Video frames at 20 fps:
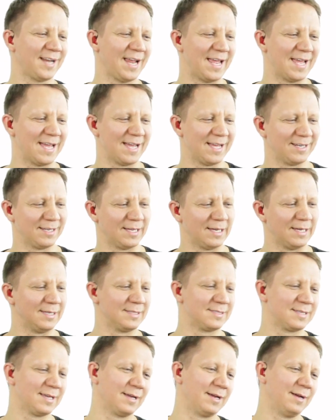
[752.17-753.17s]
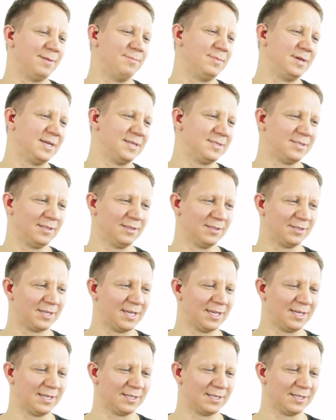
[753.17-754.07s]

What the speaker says: and it's an amazing looking